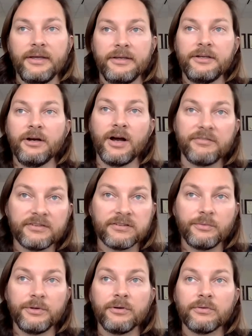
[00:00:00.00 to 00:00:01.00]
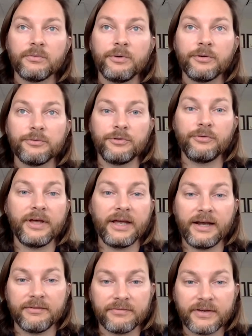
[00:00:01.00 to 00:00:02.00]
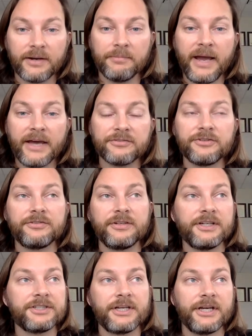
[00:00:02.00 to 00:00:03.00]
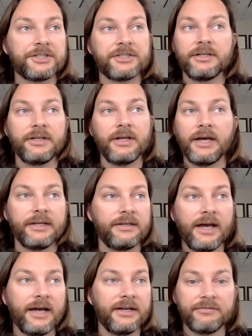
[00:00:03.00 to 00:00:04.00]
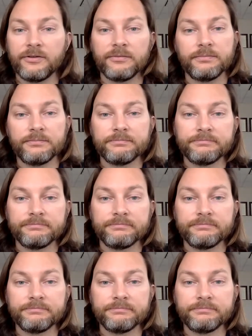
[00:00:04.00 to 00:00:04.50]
obviously we don't do that. I've got a master's in education, and I never